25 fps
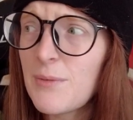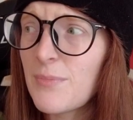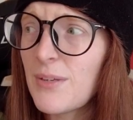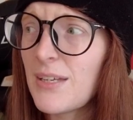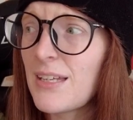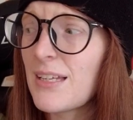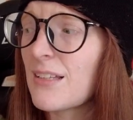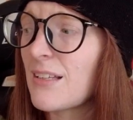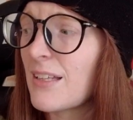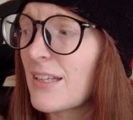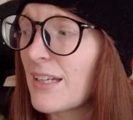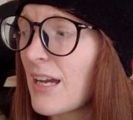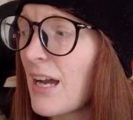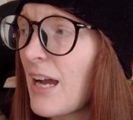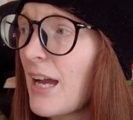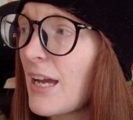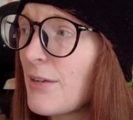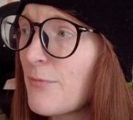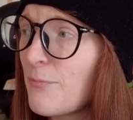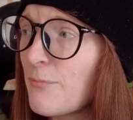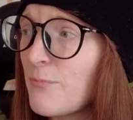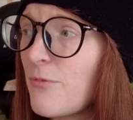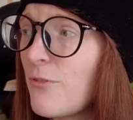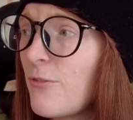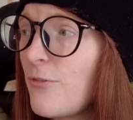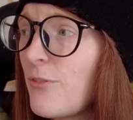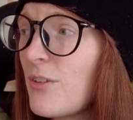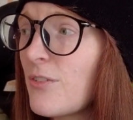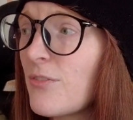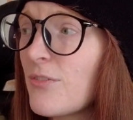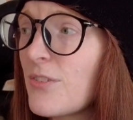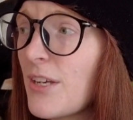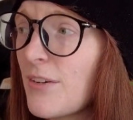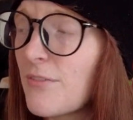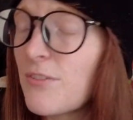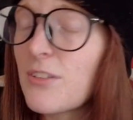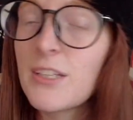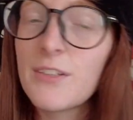big. Like I feel
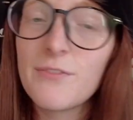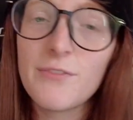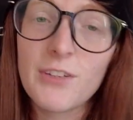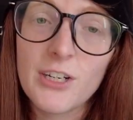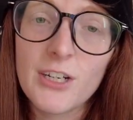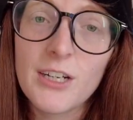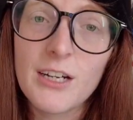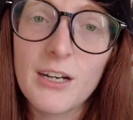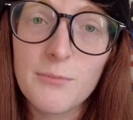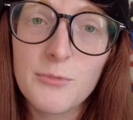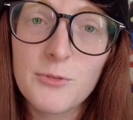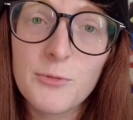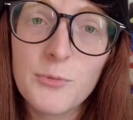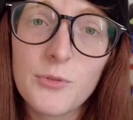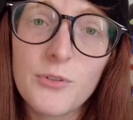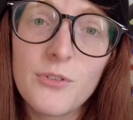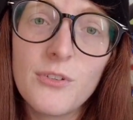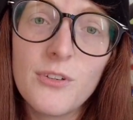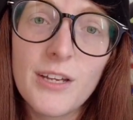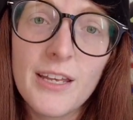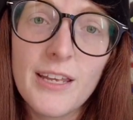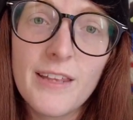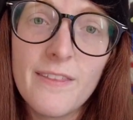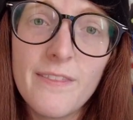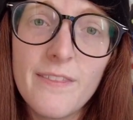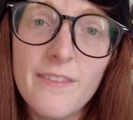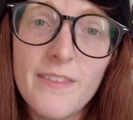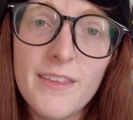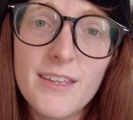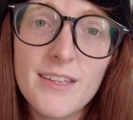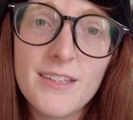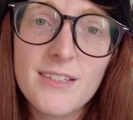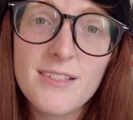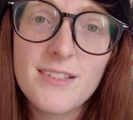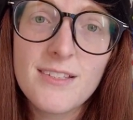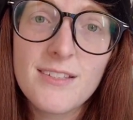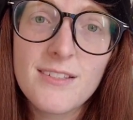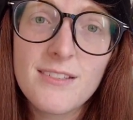definitely very comfortable in
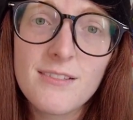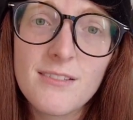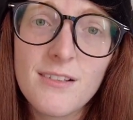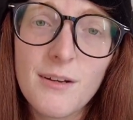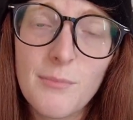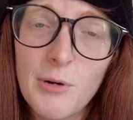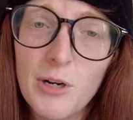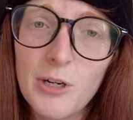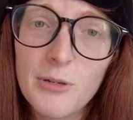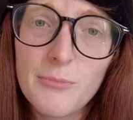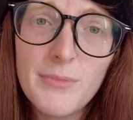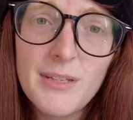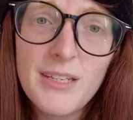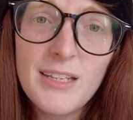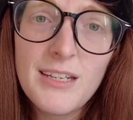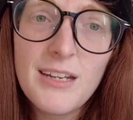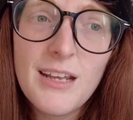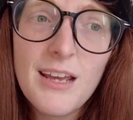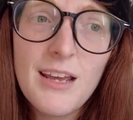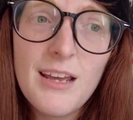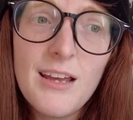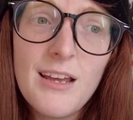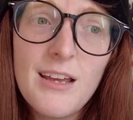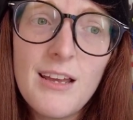this apartment,